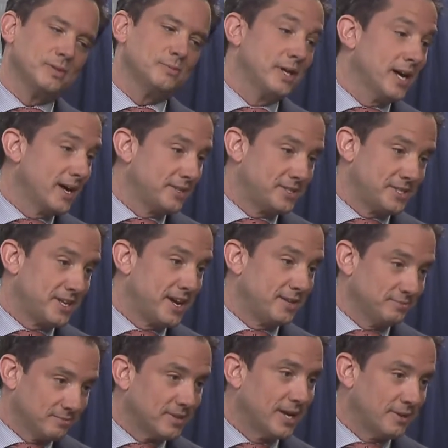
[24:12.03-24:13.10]
We got it
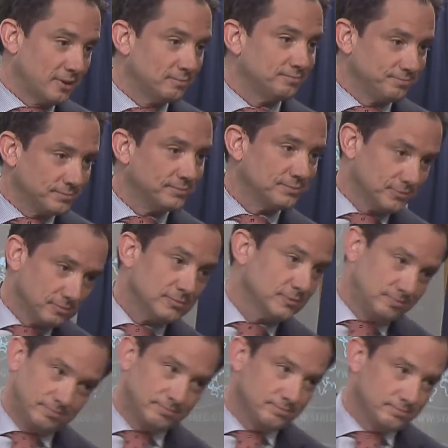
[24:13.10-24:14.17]
today. I
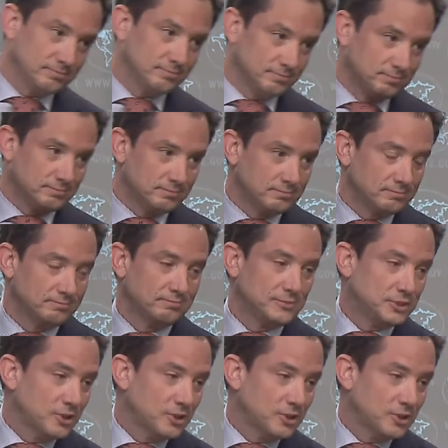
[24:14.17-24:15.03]
know.